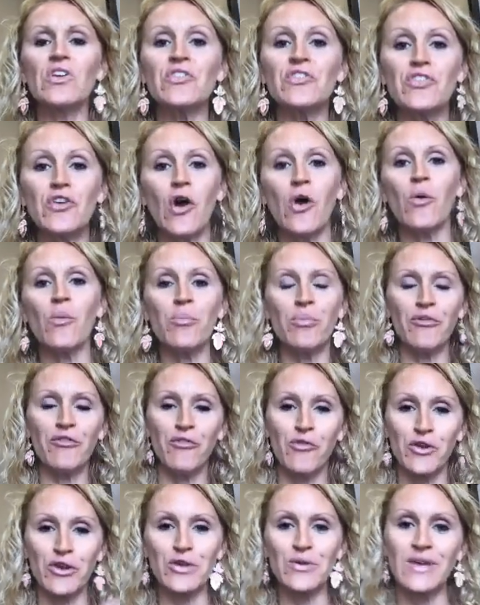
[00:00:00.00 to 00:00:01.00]
so
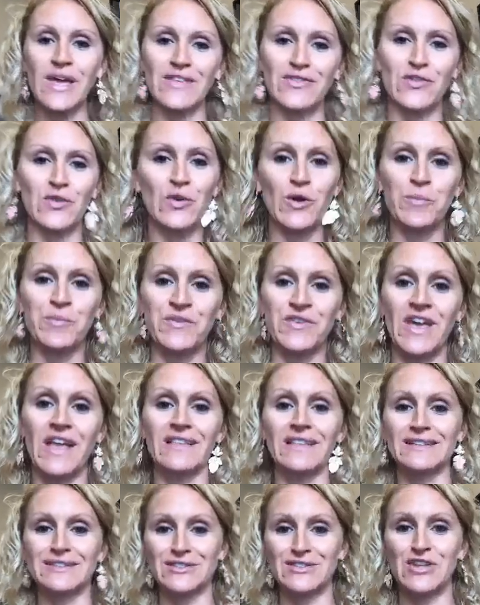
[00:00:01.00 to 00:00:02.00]
before you get too
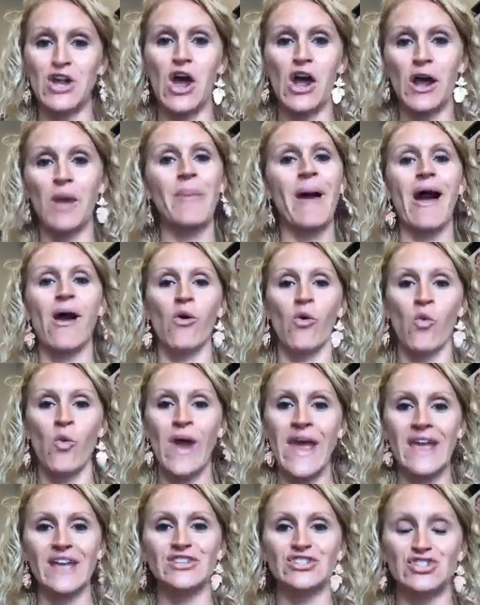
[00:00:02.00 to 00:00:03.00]
upset, let's talk about
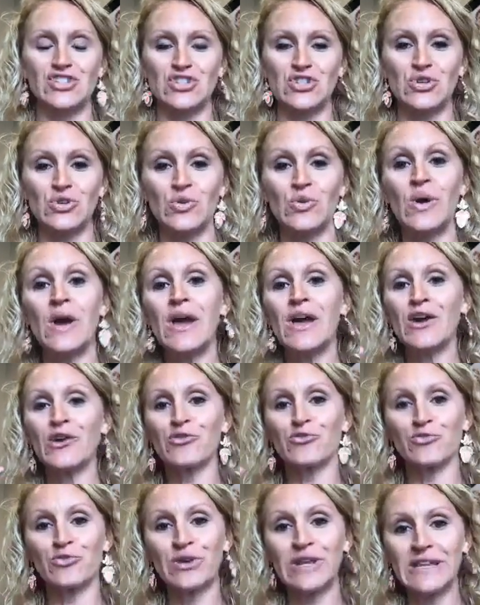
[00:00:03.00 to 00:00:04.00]
ways to
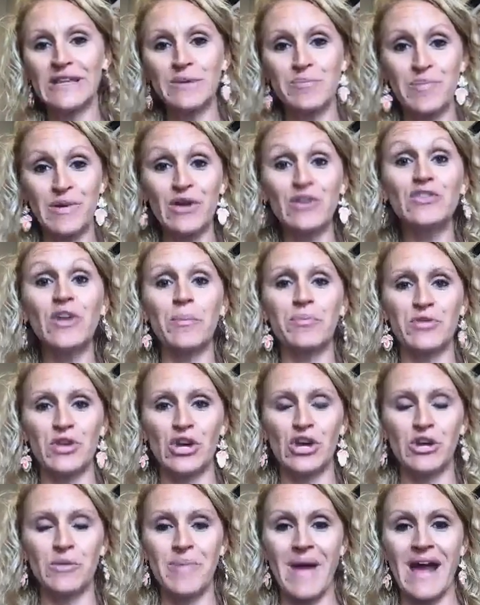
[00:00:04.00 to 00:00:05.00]
really build up the
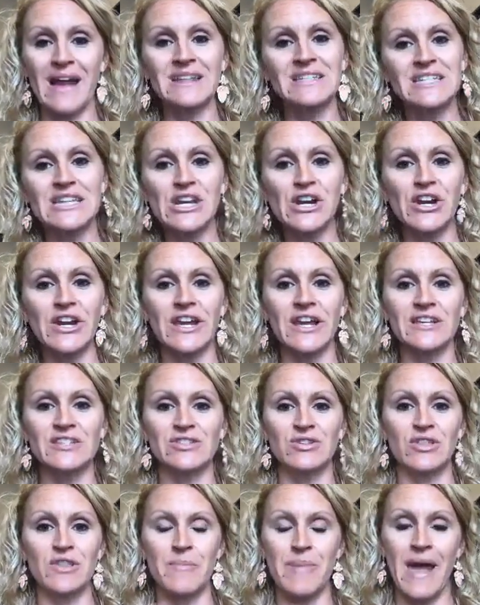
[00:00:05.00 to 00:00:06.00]
good bacteria
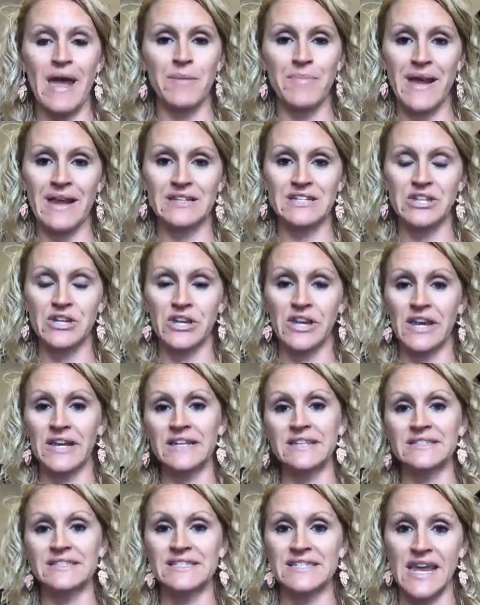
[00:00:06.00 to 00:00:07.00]
so the bad bacteria
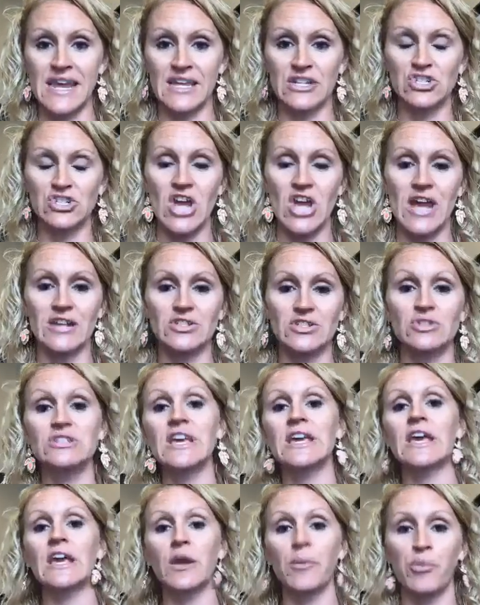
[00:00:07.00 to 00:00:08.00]
can stay in check. So
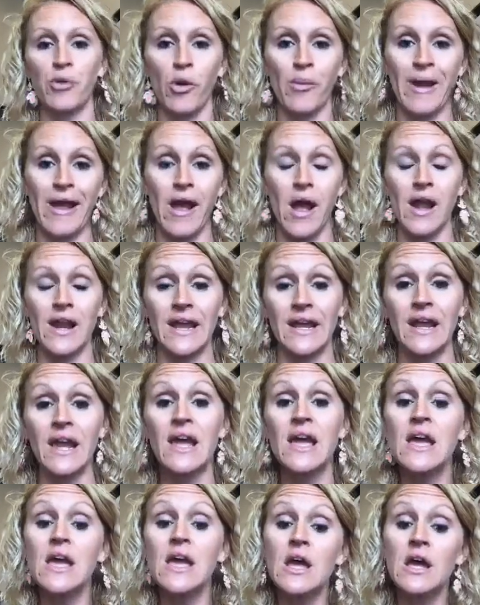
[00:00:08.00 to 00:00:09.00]
taking a probiotic.
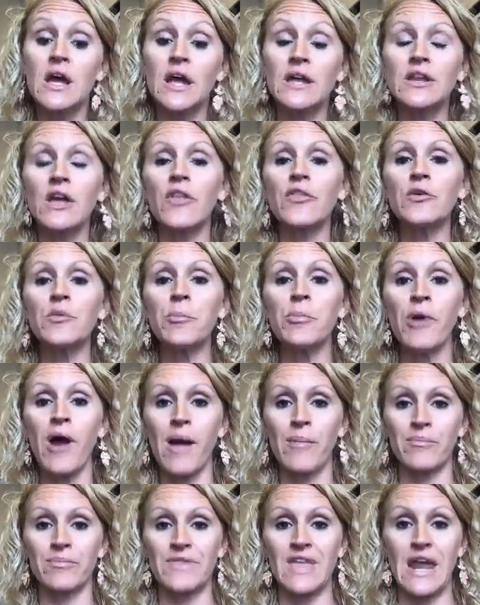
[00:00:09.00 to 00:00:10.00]
Another
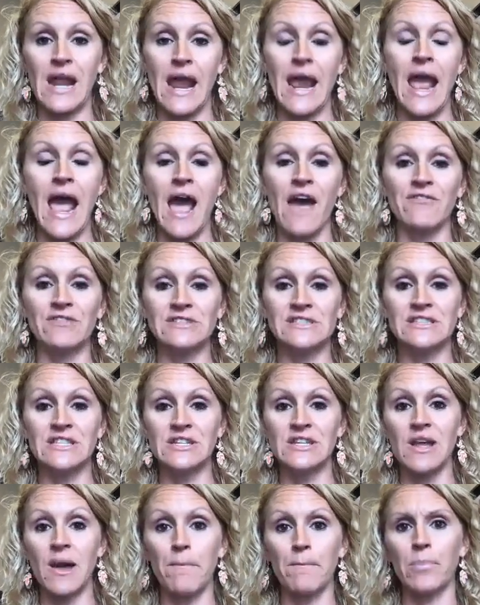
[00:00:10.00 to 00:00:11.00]
problem that I have is the
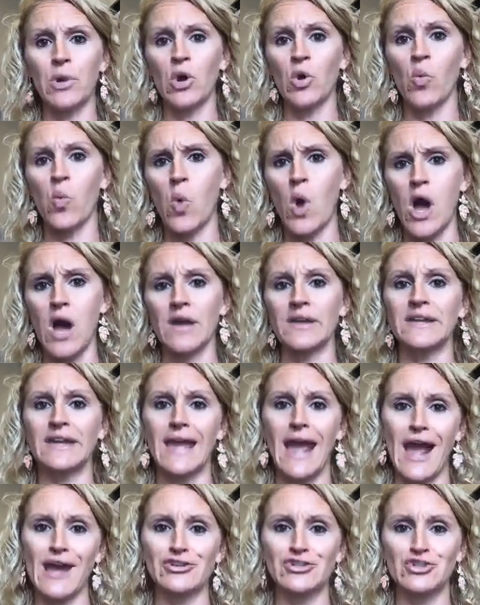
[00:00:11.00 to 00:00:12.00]
number one
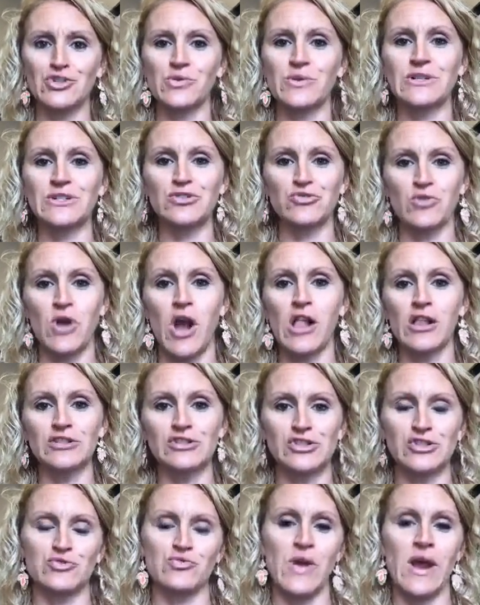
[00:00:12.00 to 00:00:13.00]

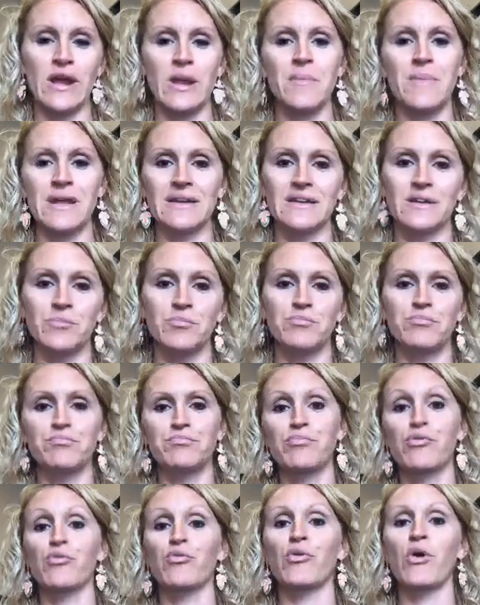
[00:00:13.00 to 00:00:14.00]
gastroenterologist recommended
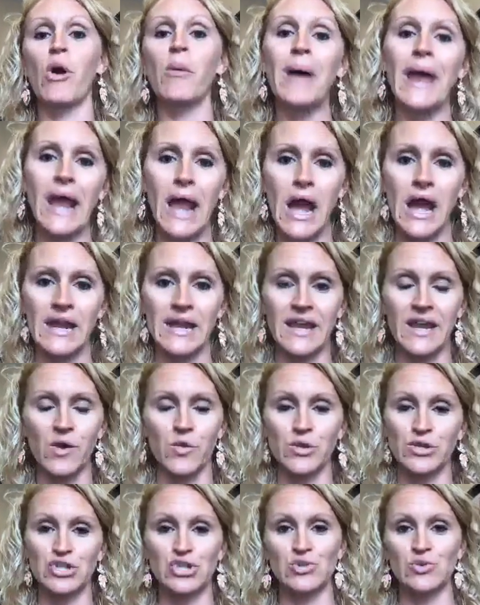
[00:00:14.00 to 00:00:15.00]
probiotic,
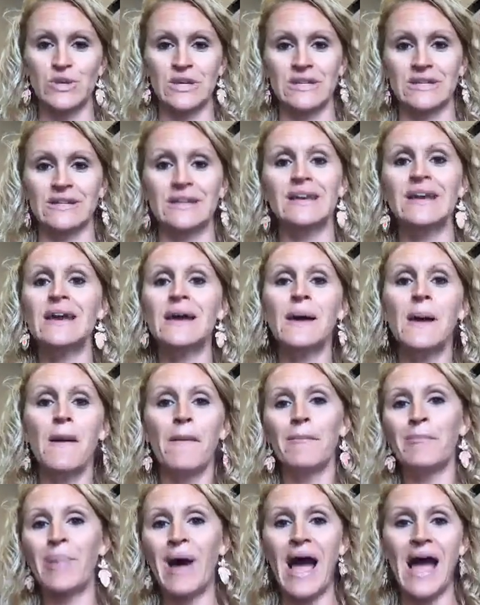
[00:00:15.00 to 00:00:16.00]
which you can
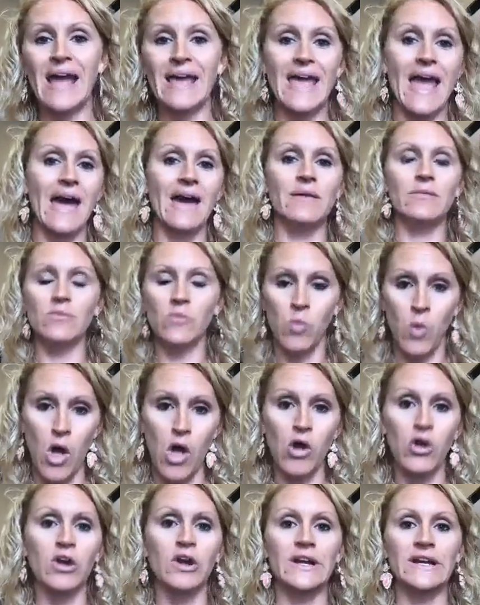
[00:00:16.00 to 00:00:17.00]
buy at
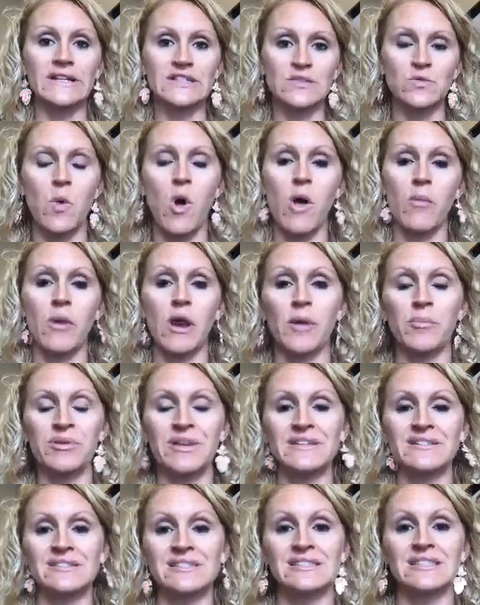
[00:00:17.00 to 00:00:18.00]
Walgreens, Walmart,
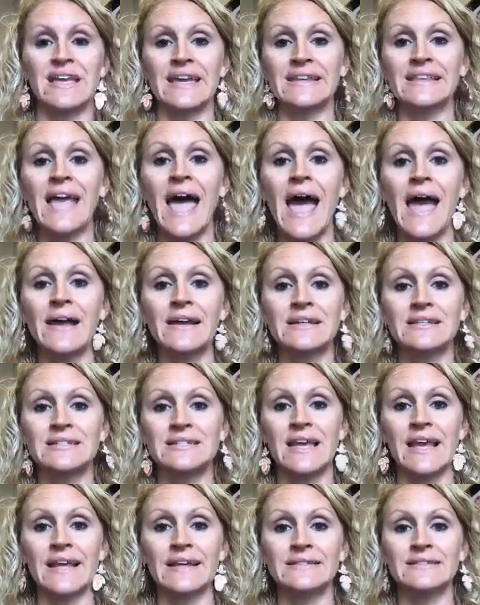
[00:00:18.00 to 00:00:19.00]
places like that,
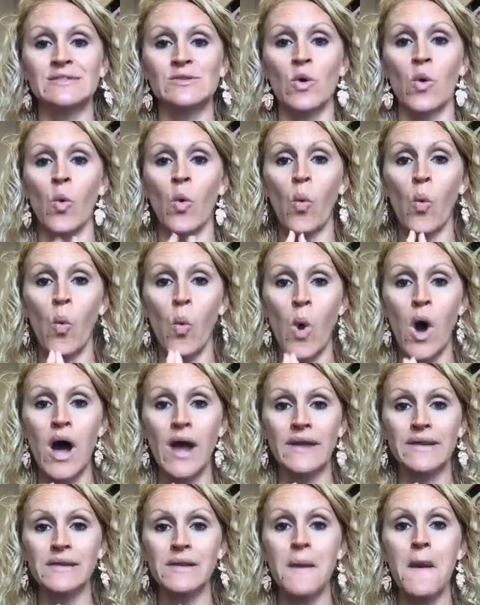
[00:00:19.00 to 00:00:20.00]
contains
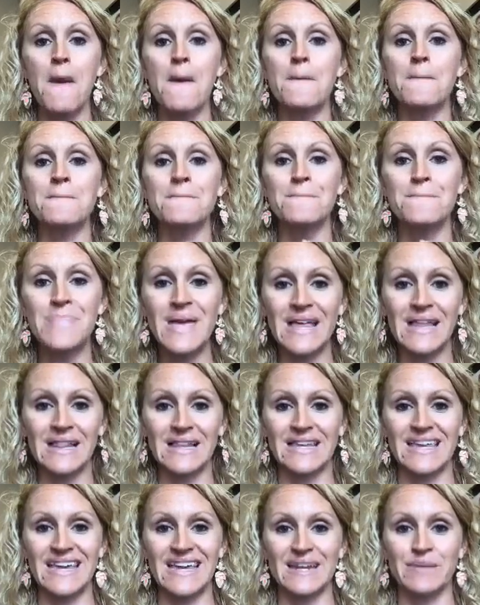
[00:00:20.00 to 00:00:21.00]
1
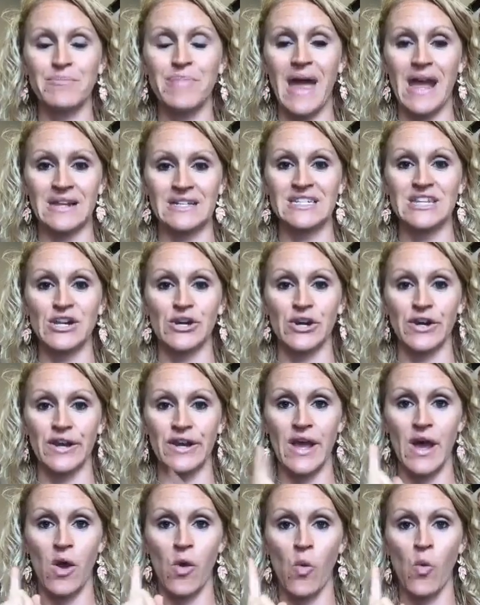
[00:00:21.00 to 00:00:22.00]
billion
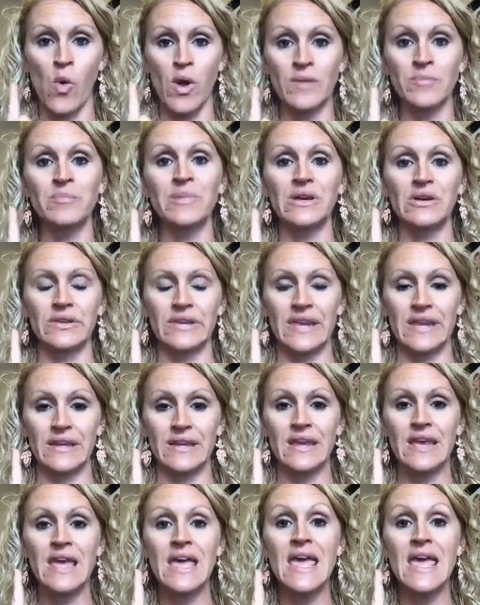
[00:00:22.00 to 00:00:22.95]
bacteria. 1 billion.